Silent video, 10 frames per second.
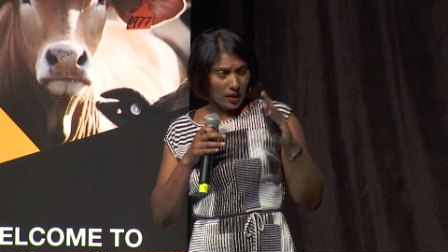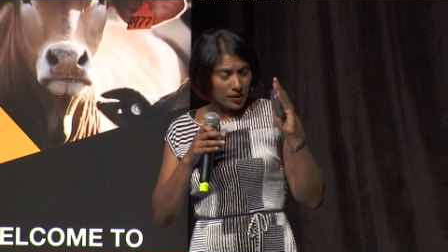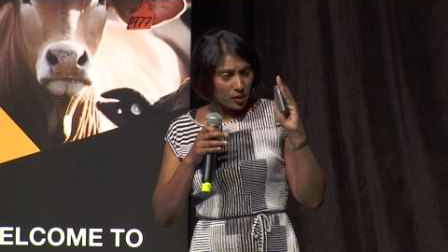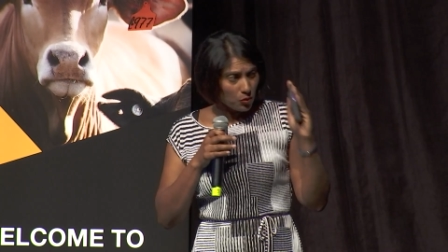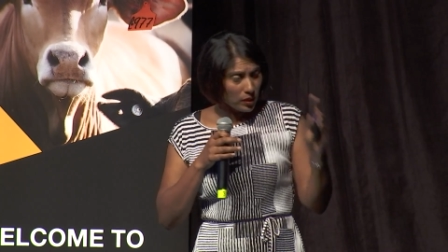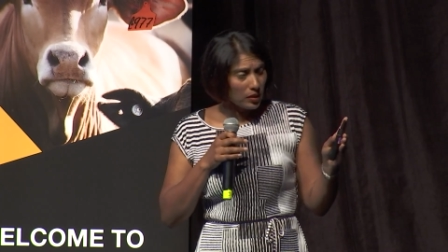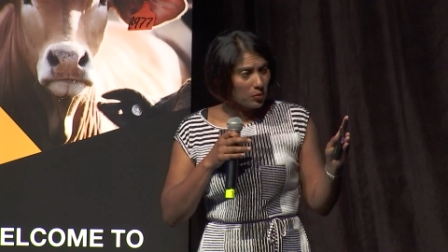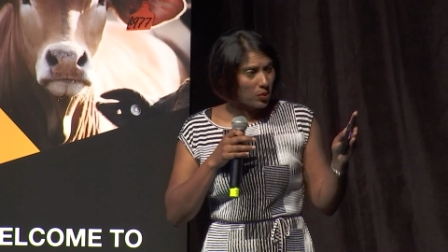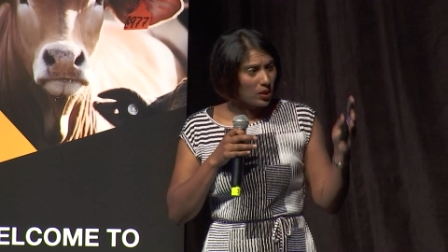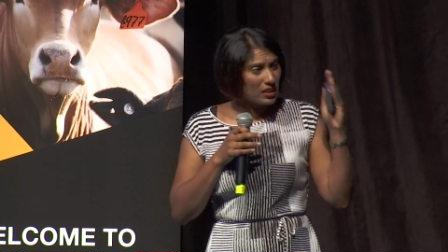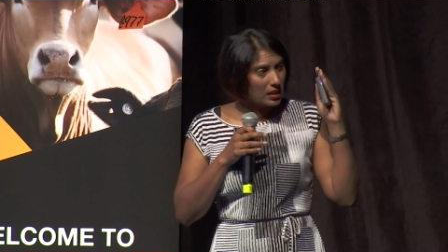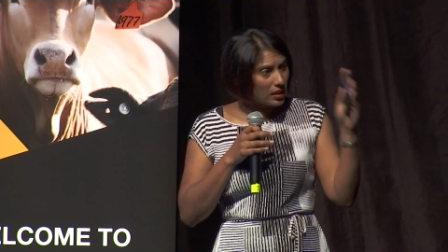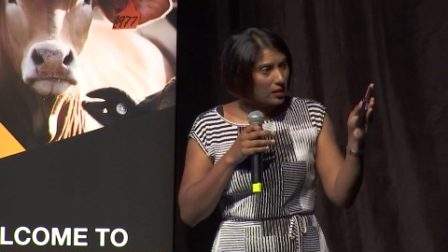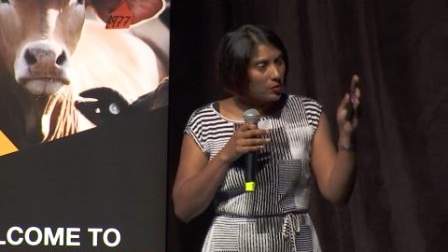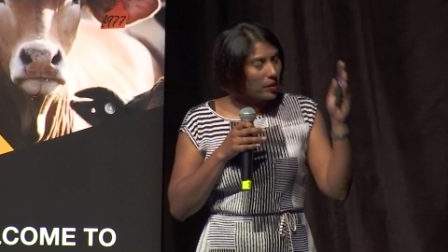So really important to
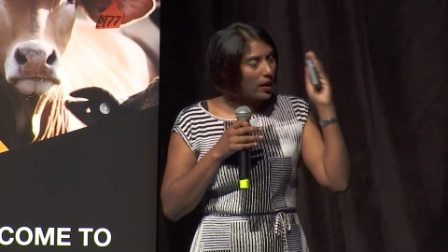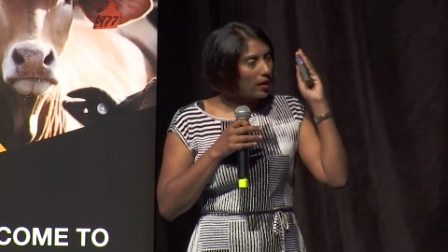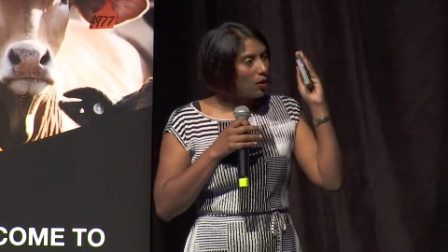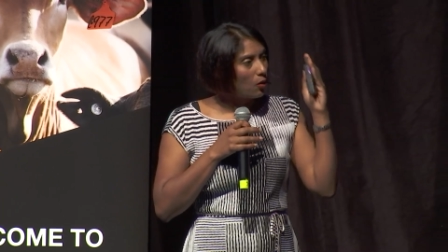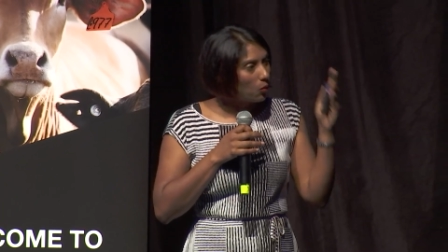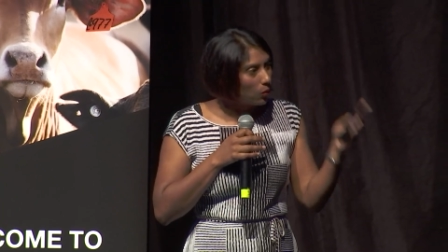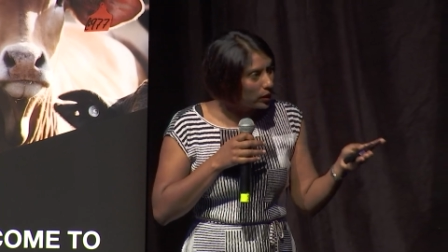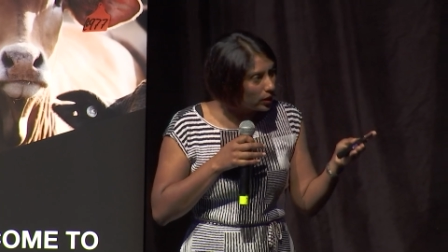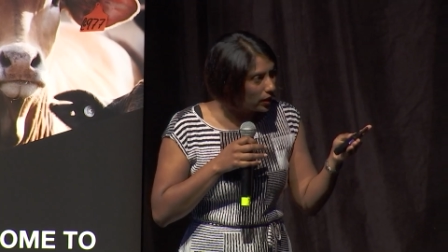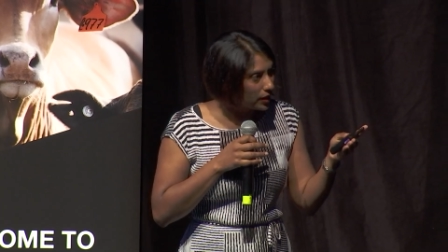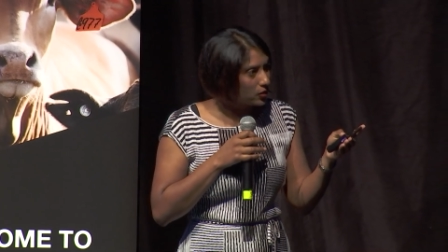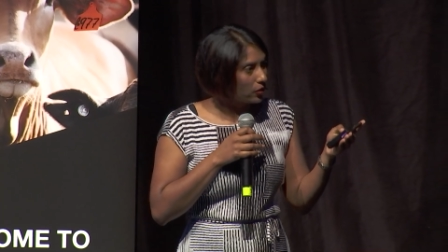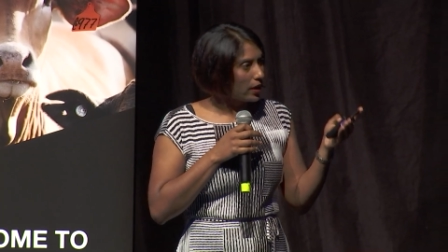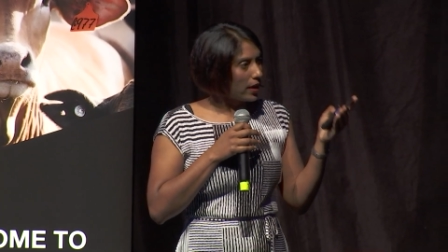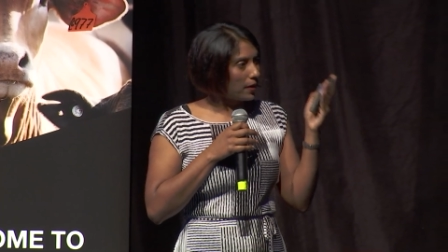think about, what do you guys
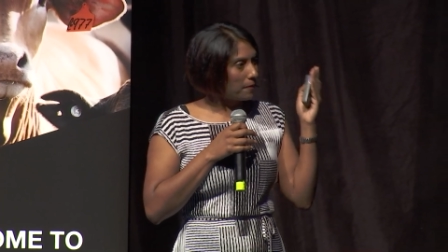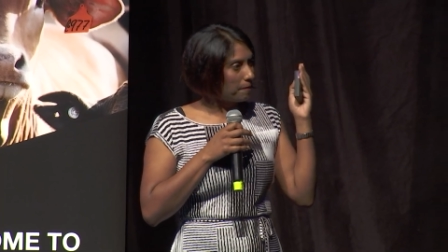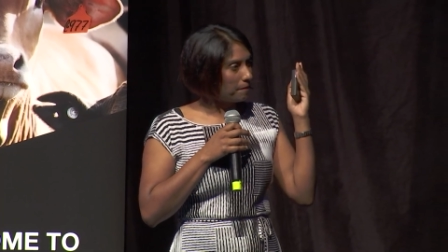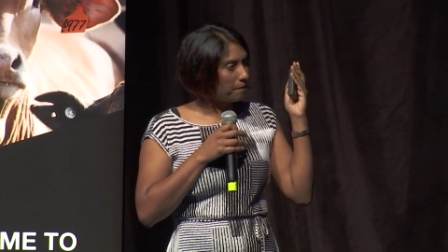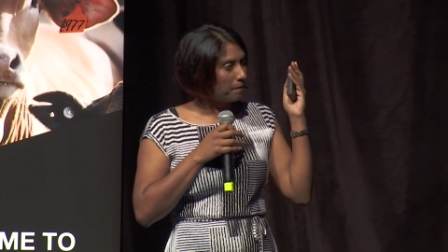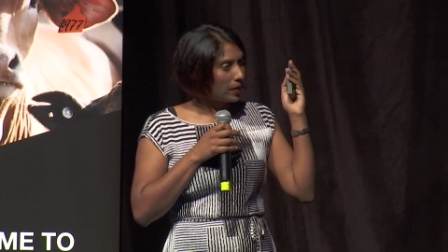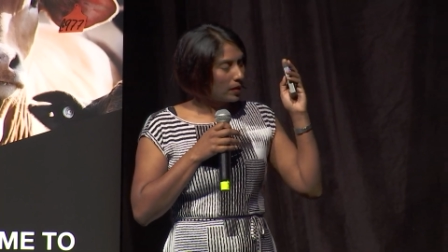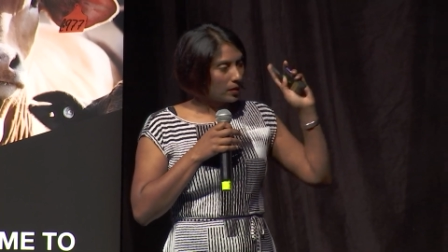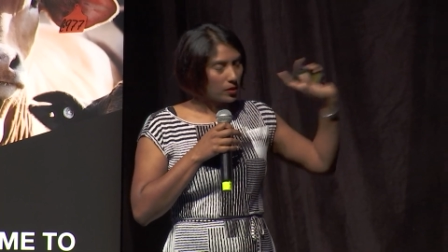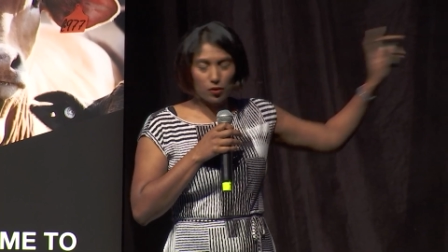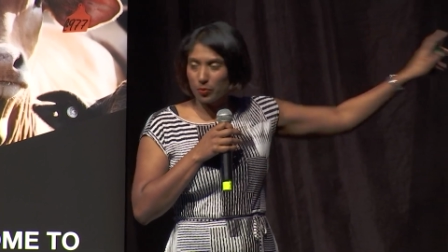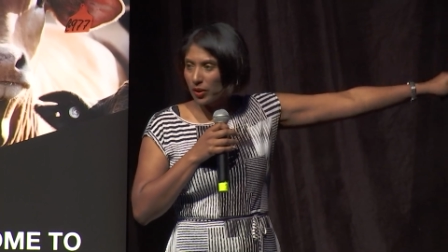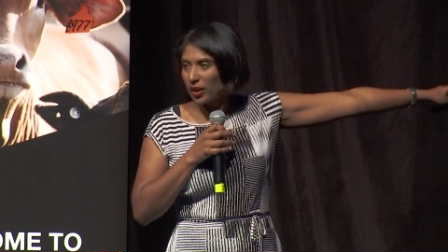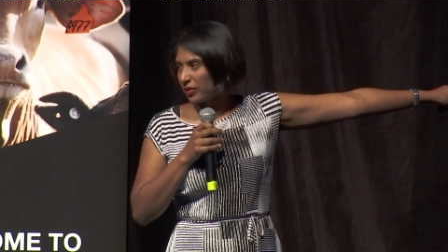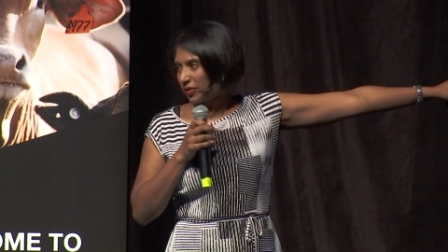create? Because your
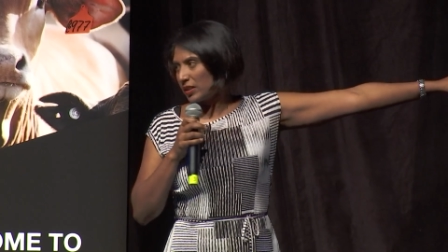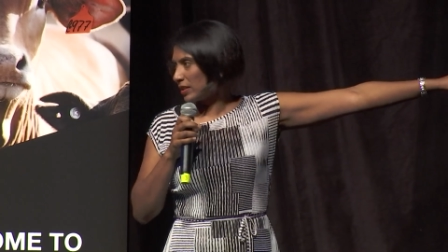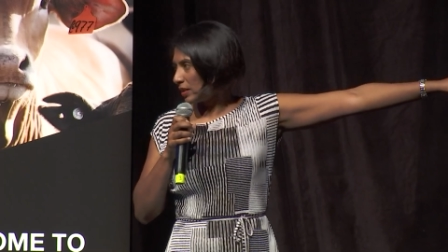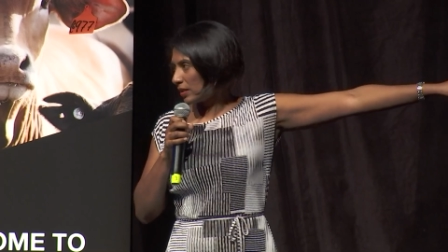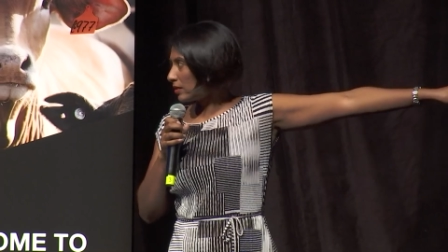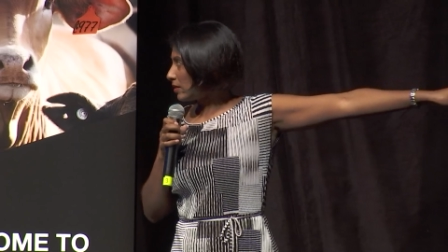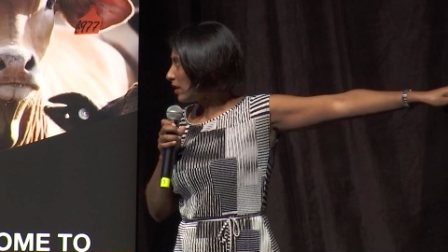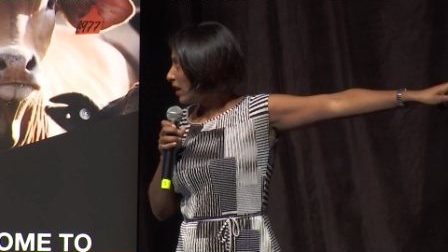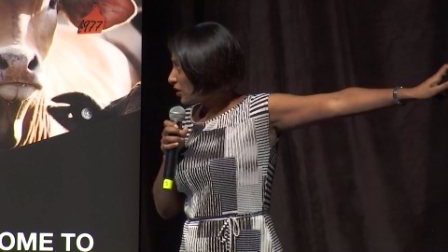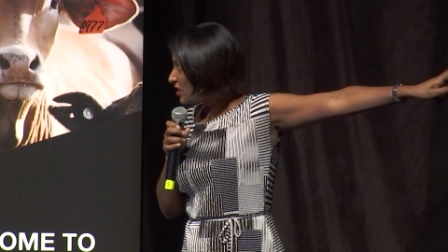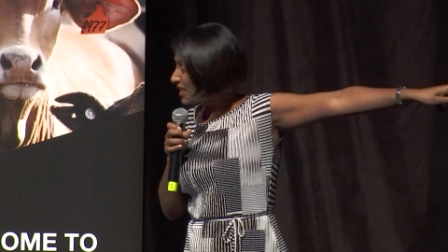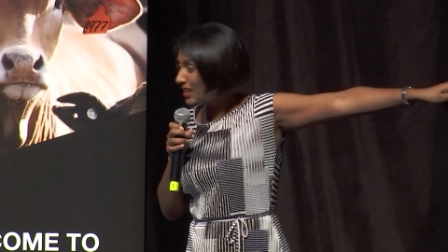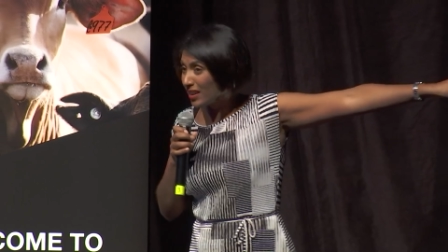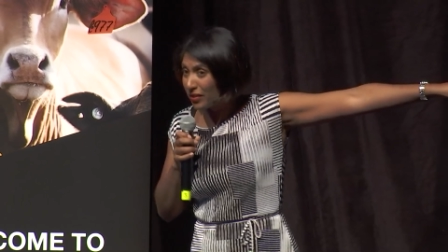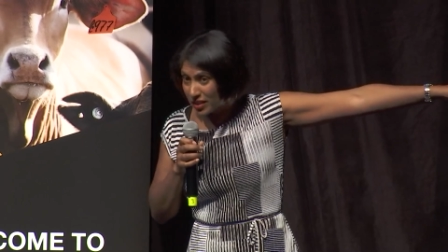product fits this. You're
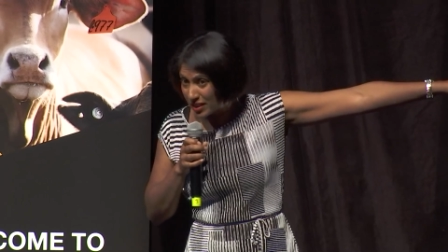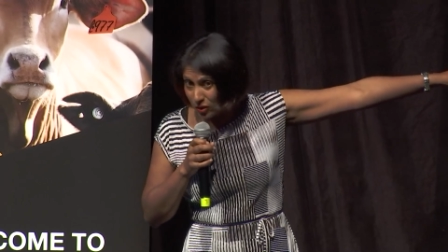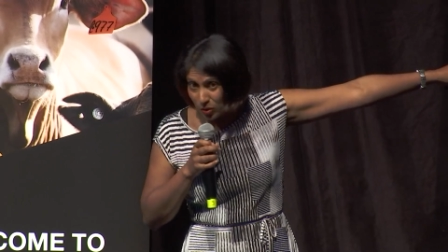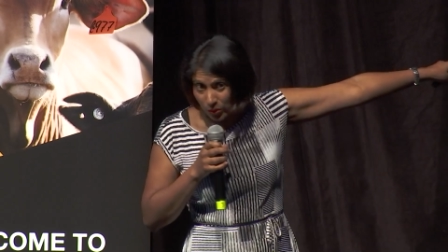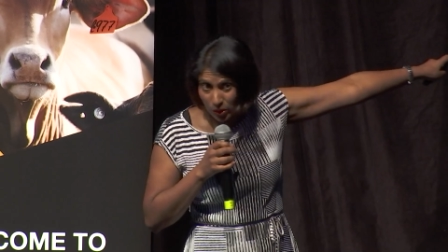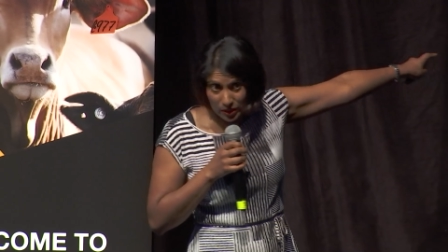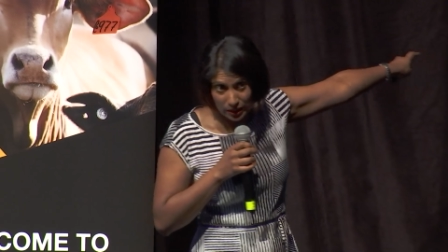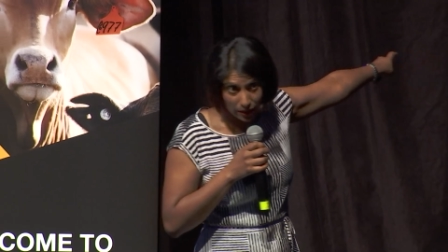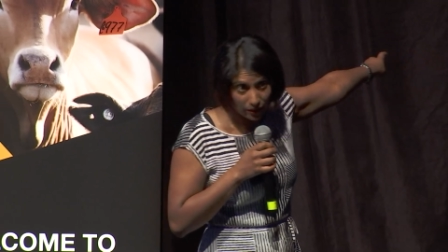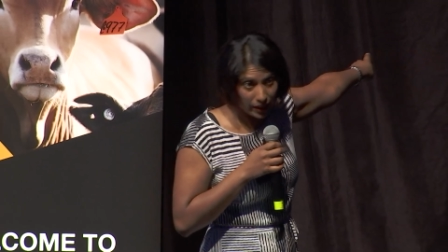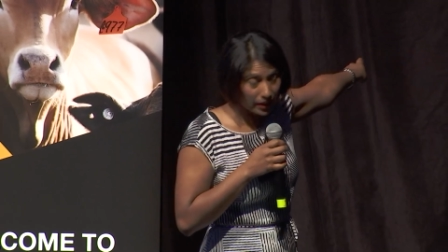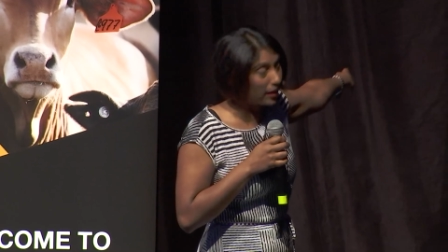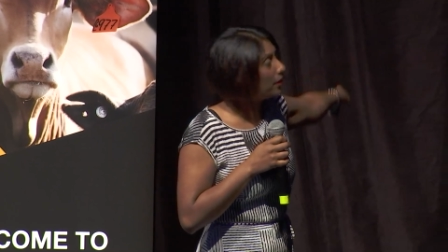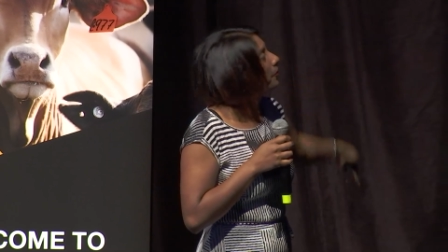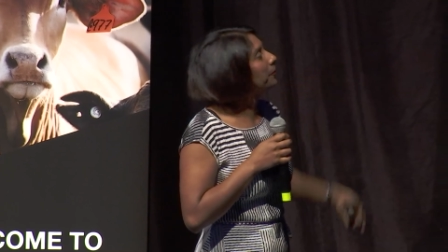ticking every single box here right now.